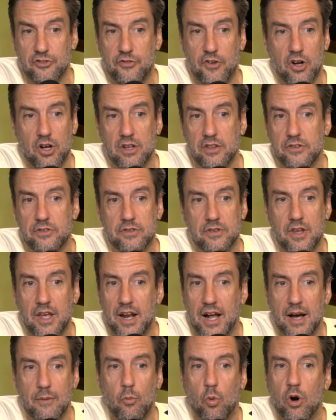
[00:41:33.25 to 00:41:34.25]
funds, and
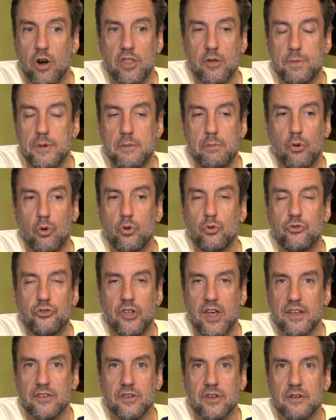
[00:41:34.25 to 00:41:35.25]
I'm one of the people who
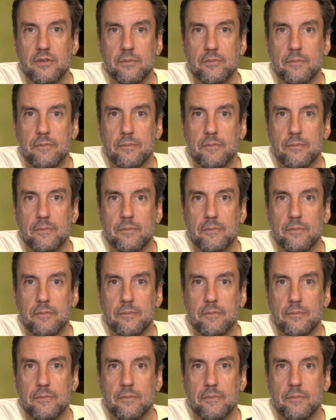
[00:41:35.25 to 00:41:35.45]
says it.